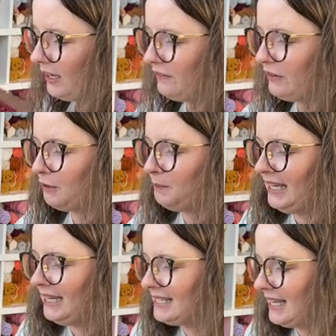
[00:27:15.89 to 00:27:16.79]
Give her
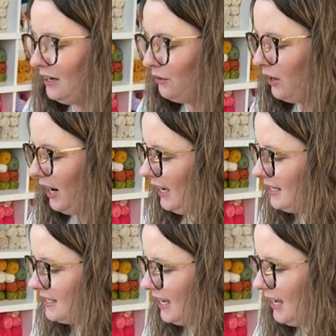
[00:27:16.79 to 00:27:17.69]
peace and
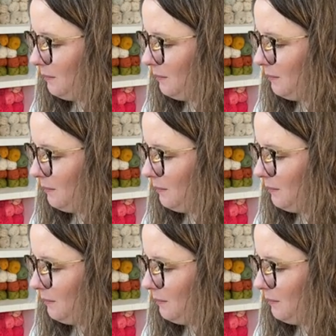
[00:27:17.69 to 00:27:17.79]
grace and